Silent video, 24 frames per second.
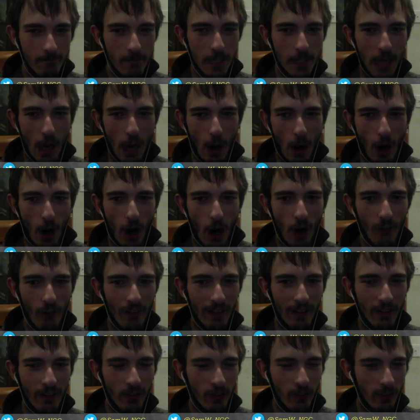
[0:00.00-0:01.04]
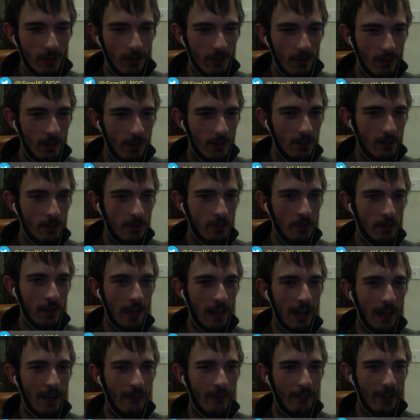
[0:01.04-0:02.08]
all of this
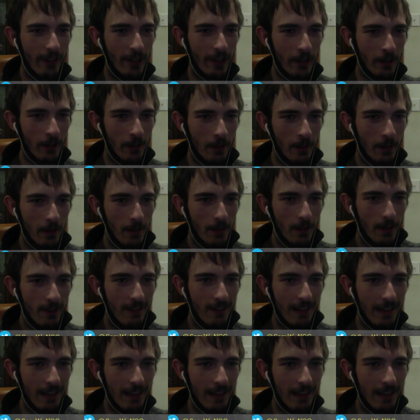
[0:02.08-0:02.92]
stuff, and like,